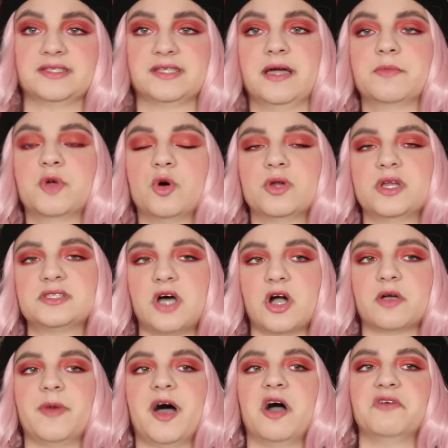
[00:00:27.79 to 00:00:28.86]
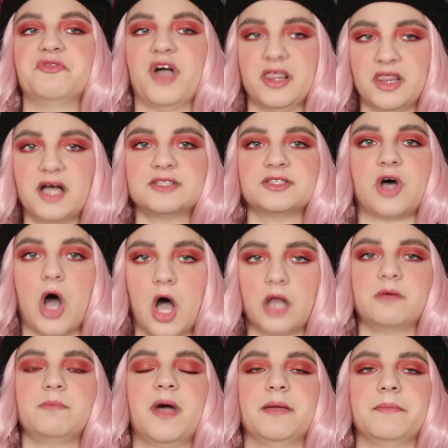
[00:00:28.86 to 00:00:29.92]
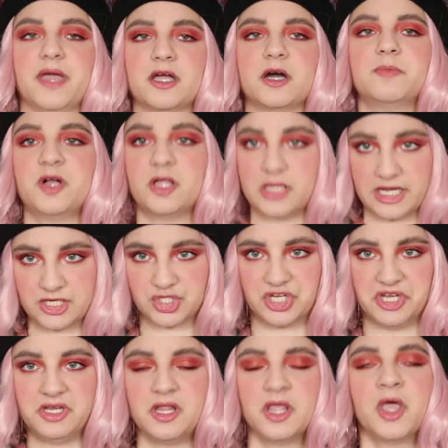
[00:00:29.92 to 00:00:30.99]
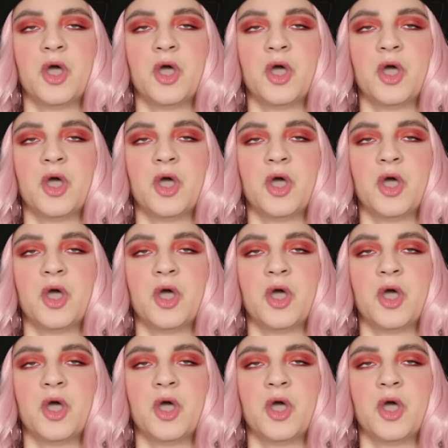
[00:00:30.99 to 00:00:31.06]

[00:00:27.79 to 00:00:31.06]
I'm going to talk about if I lost all of my makeup collection,